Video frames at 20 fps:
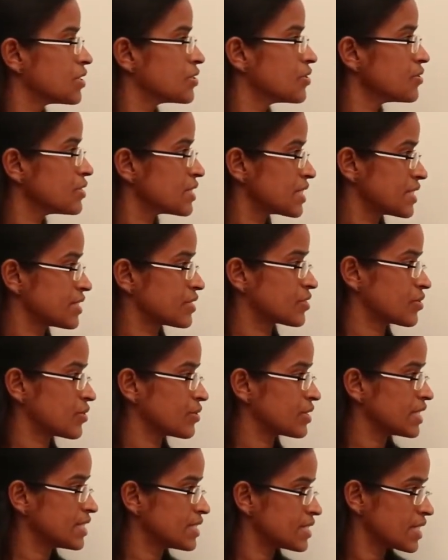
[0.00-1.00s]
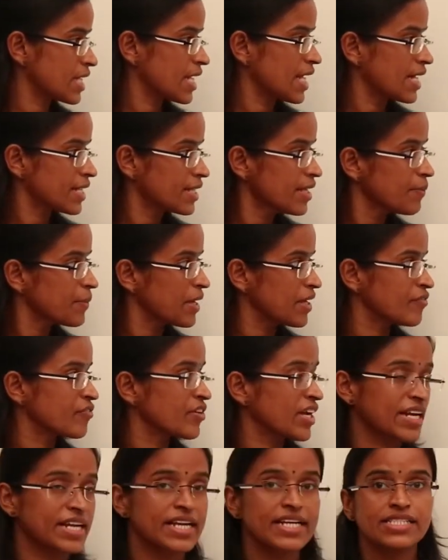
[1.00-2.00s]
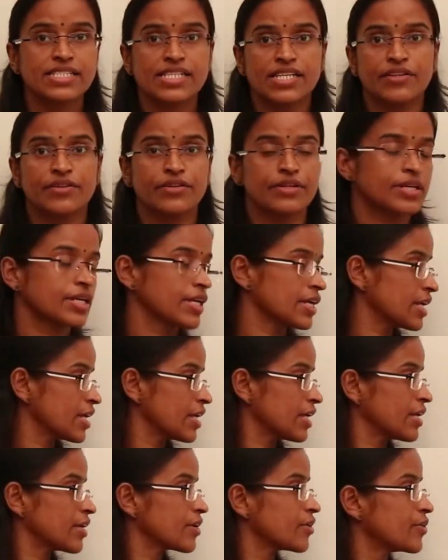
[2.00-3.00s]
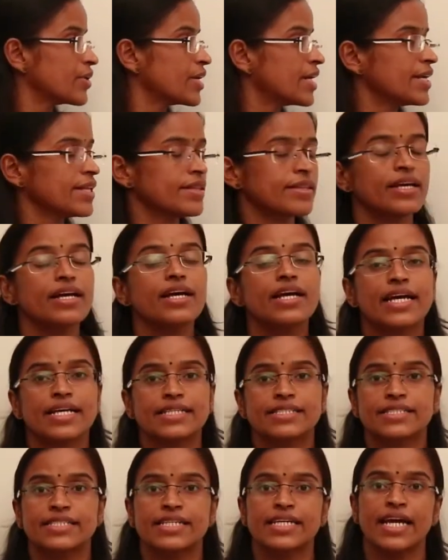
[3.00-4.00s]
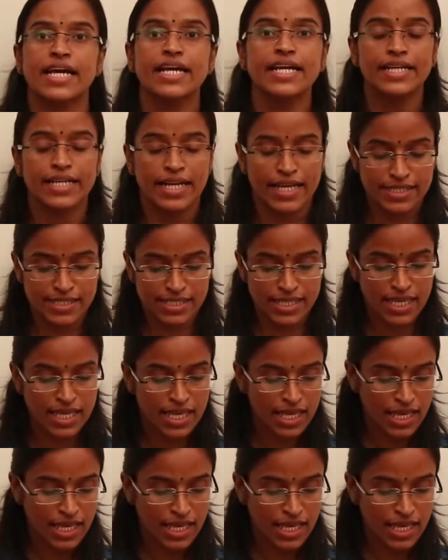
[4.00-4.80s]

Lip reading: So these three are the main factors included in the HDI index.